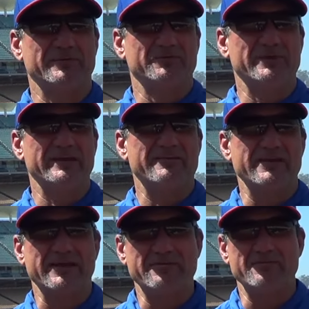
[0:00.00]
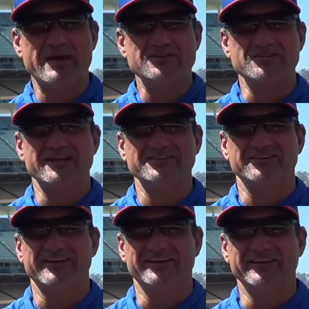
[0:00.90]
We didn't have that kind of
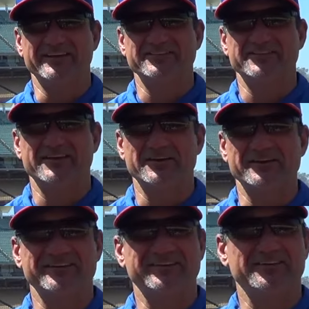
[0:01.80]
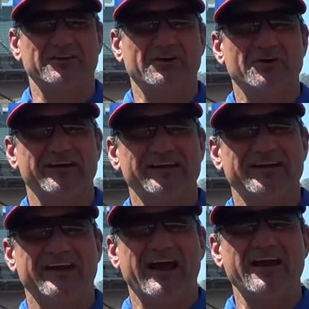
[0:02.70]
imagination, I guess.
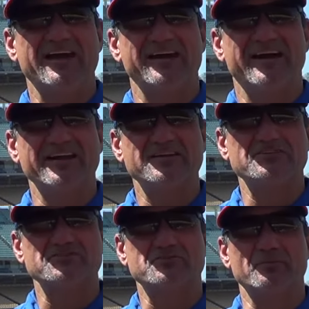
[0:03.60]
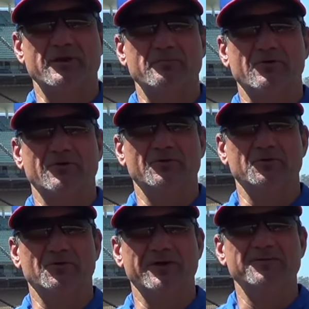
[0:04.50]
I can just remember
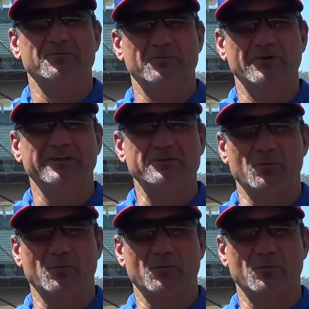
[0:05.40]
really